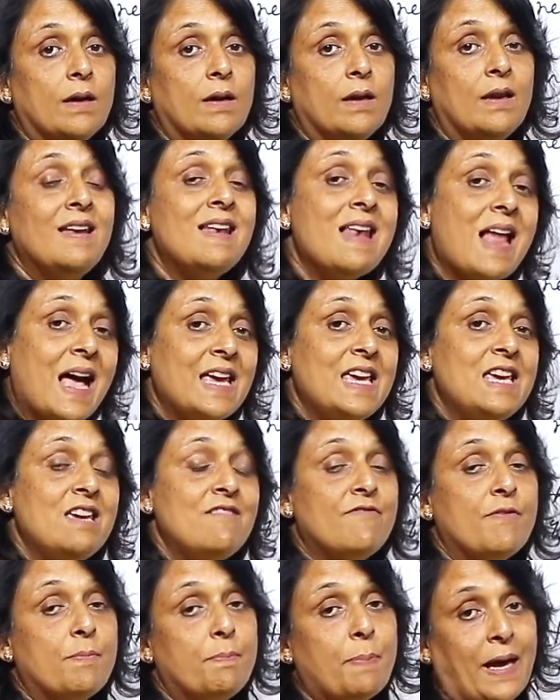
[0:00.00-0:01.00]

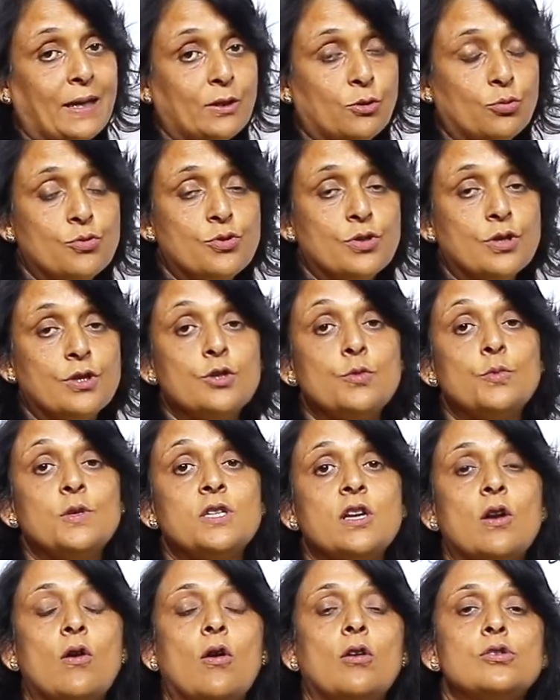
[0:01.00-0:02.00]
live pathogens,
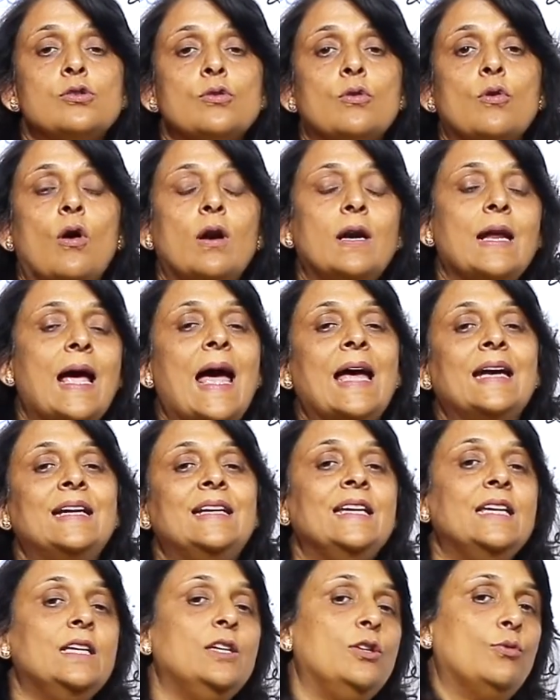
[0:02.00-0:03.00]
which are also called
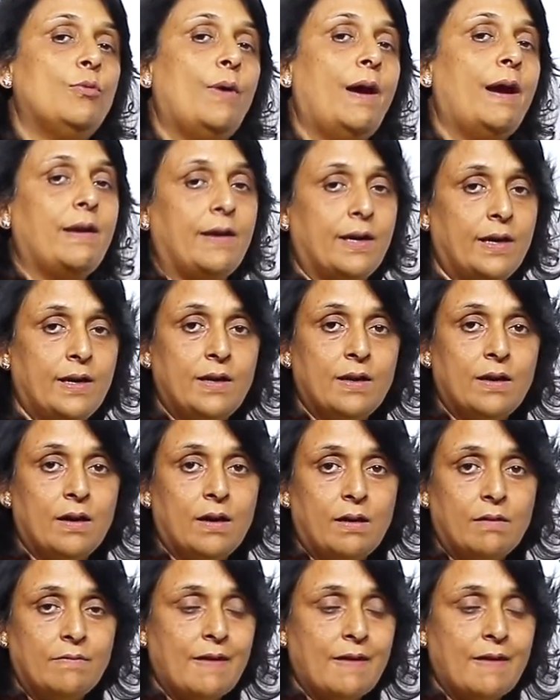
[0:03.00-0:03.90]
attenuated uh,